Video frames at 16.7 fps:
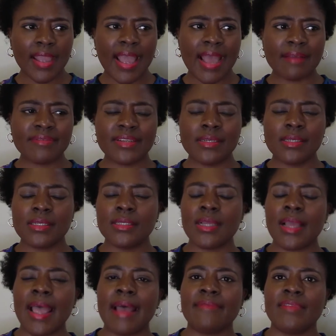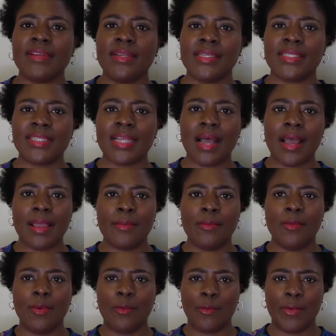after after this
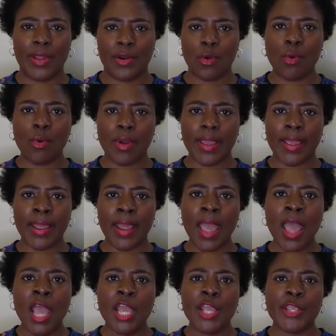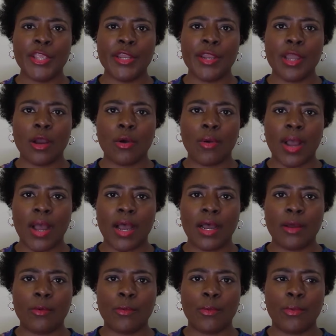time went on you know
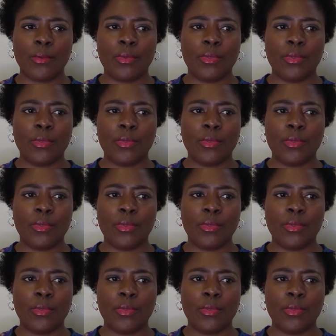uh,